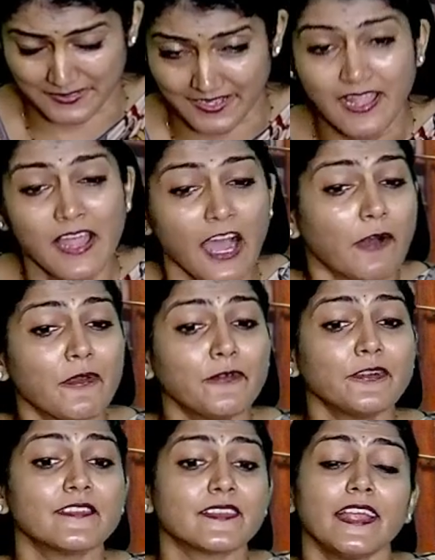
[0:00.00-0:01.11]
However,
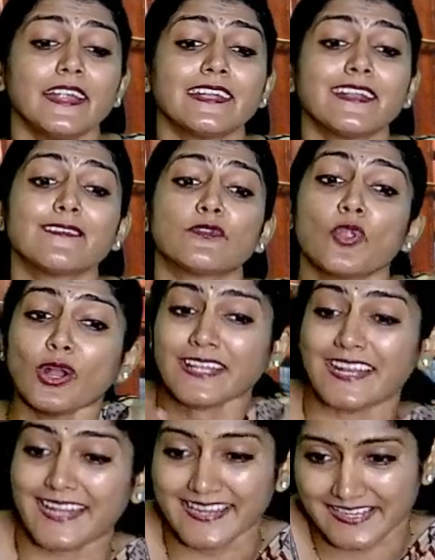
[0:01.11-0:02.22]
say it is not at an
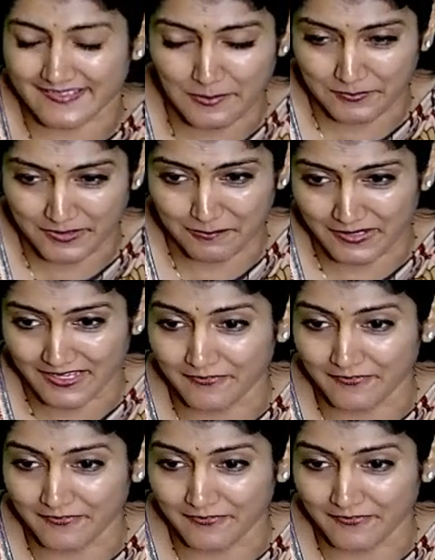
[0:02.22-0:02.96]
acceptable level,